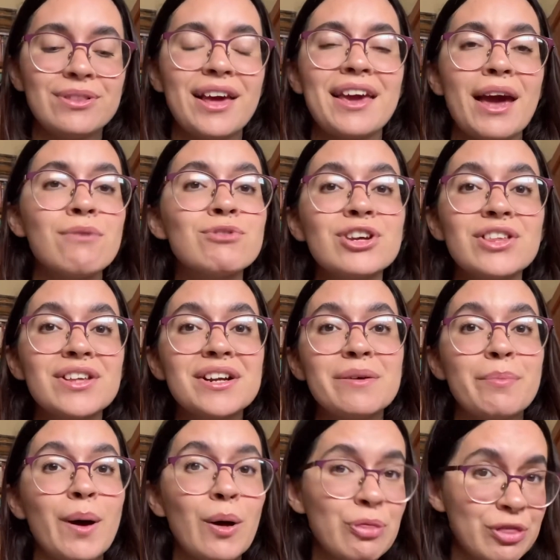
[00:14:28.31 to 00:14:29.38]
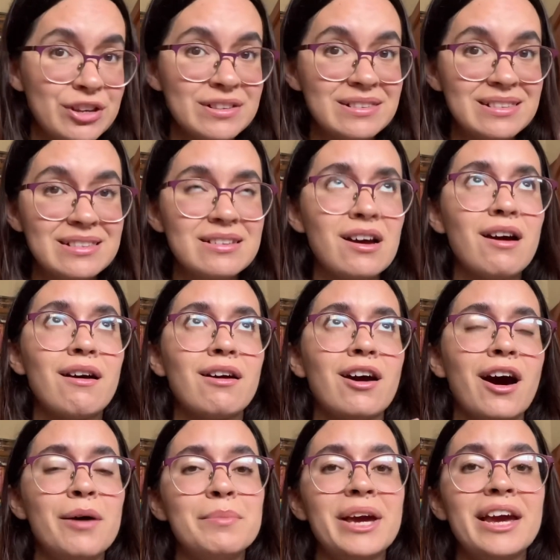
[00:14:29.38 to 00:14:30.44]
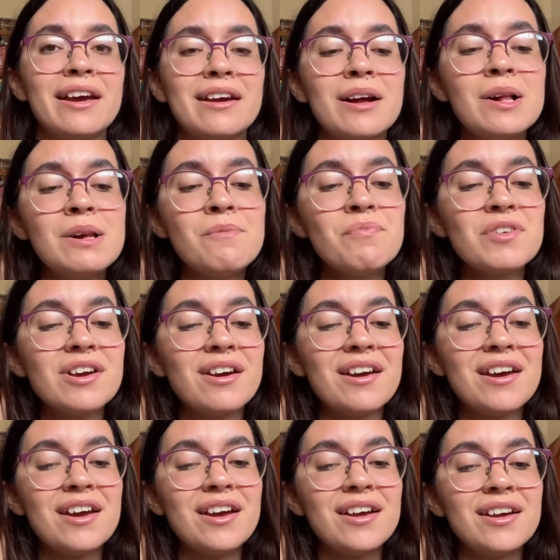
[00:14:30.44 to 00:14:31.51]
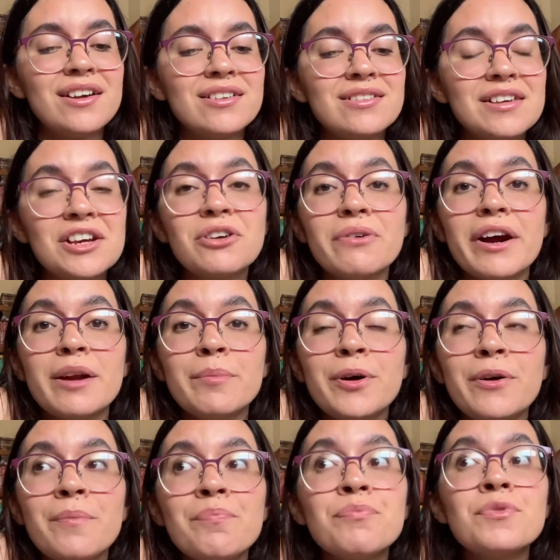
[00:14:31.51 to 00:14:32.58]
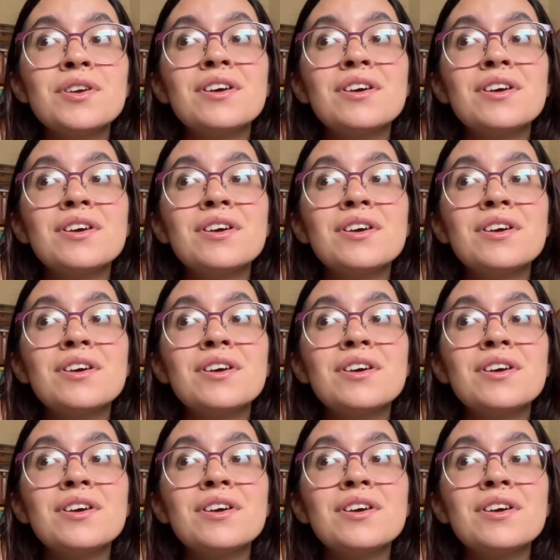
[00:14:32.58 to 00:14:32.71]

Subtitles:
Like, everything about this comic is incredible,